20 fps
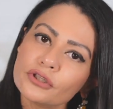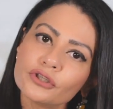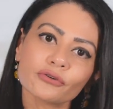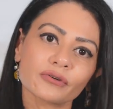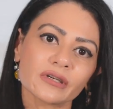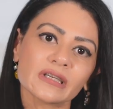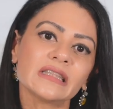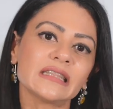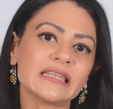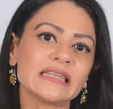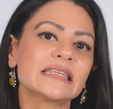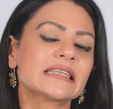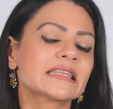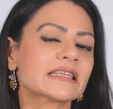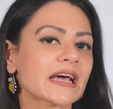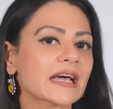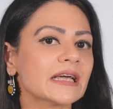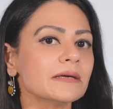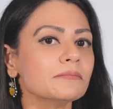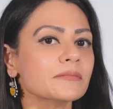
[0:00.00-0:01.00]
during these
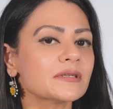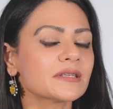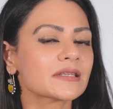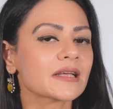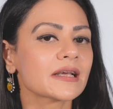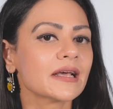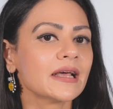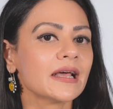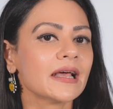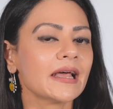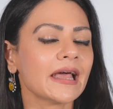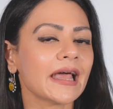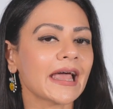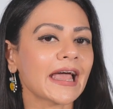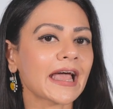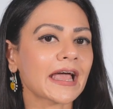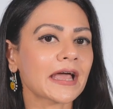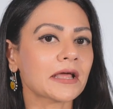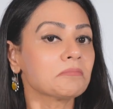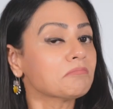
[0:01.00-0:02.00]
times.
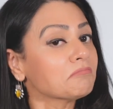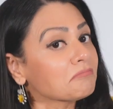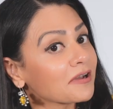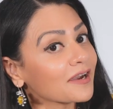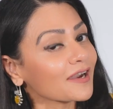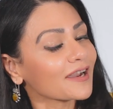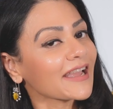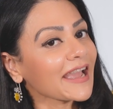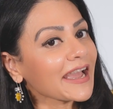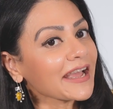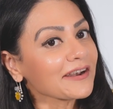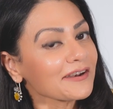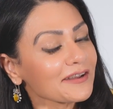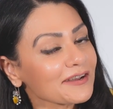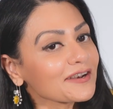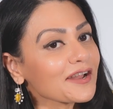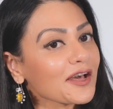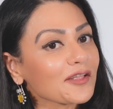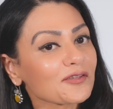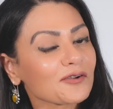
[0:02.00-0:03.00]
And again,
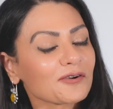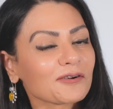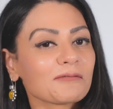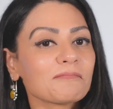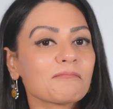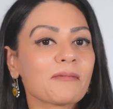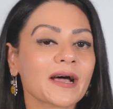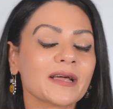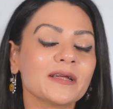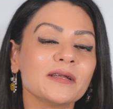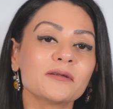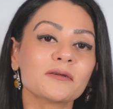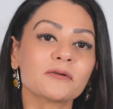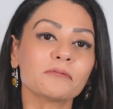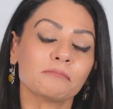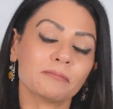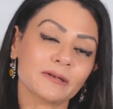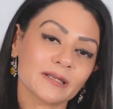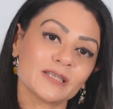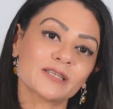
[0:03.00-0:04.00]
another
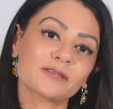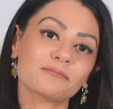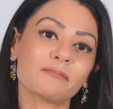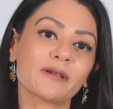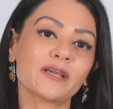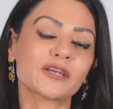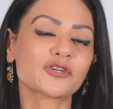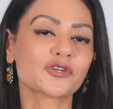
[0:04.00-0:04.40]
reminder, please make